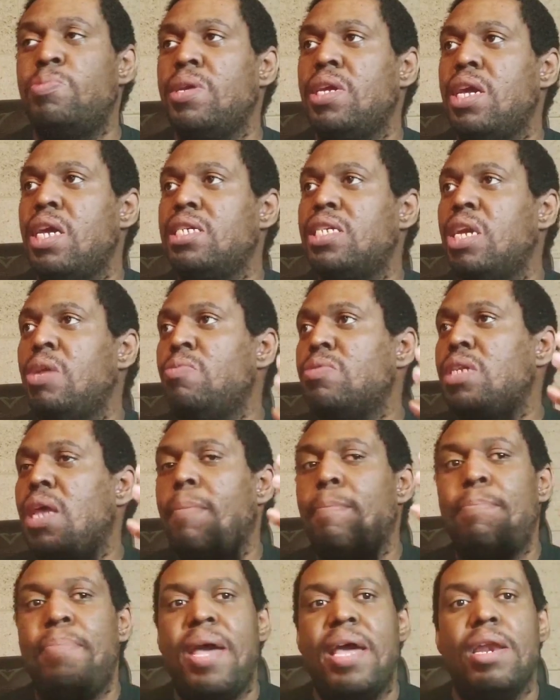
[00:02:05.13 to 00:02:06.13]
because he was
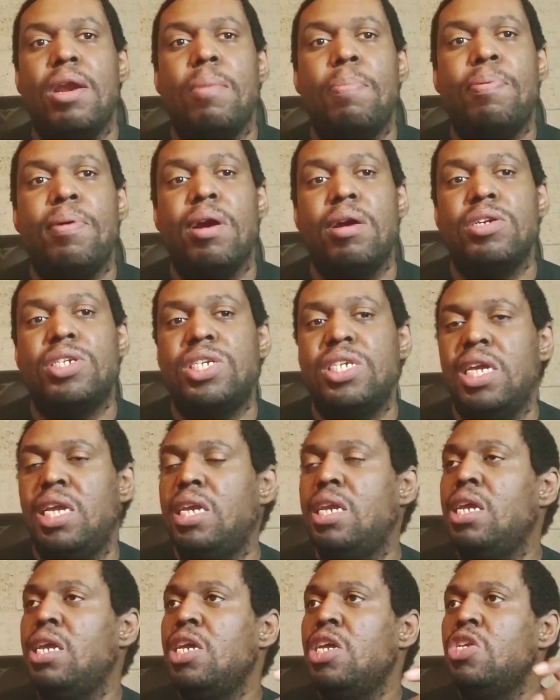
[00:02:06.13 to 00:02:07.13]
a better person